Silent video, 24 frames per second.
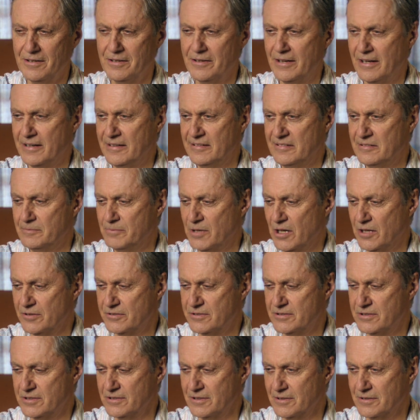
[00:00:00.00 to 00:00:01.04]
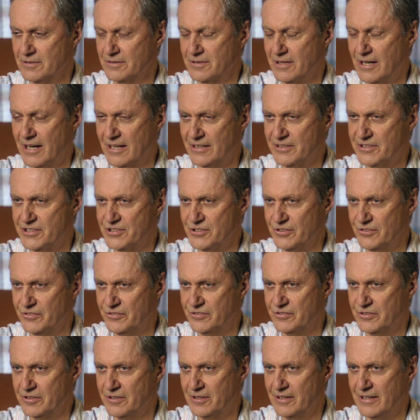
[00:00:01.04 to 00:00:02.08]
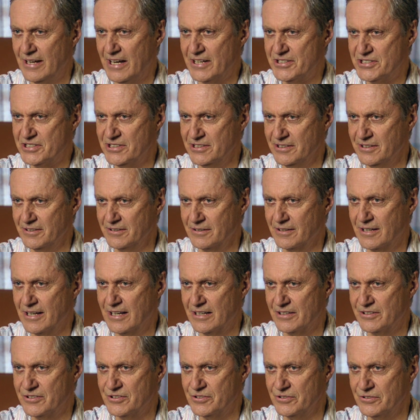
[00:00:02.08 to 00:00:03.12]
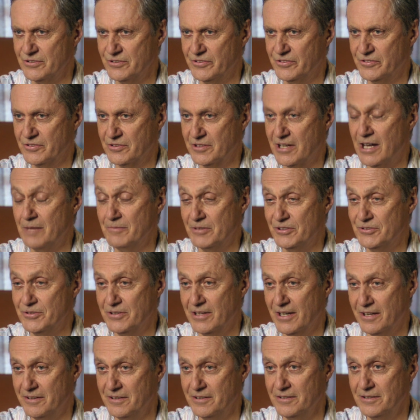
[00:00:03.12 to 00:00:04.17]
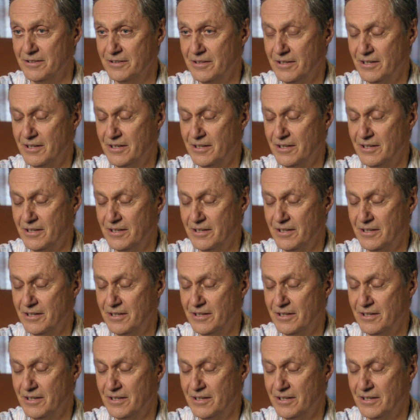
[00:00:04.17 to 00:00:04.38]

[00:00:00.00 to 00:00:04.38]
that is about cultures clashing and cultures coming together.